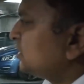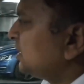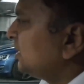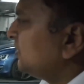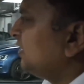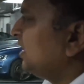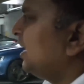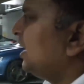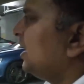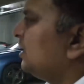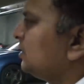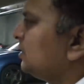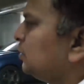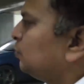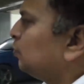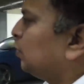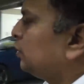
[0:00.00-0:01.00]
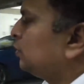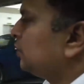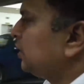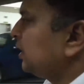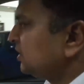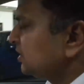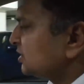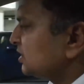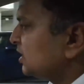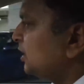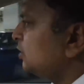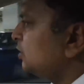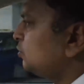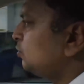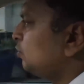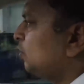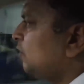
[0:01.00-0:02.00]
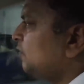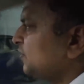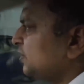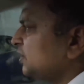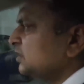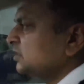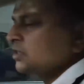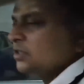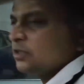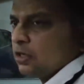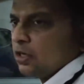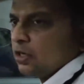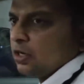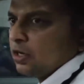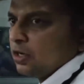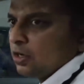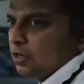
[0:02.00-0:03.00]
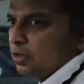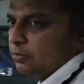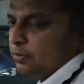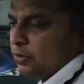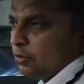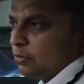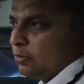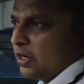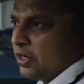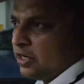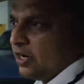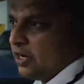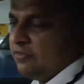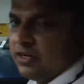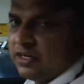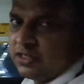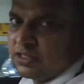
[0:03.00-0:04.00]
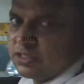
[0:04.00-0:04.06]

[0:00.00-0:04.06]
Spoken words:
in a while you want to take this car to office, and drive it in the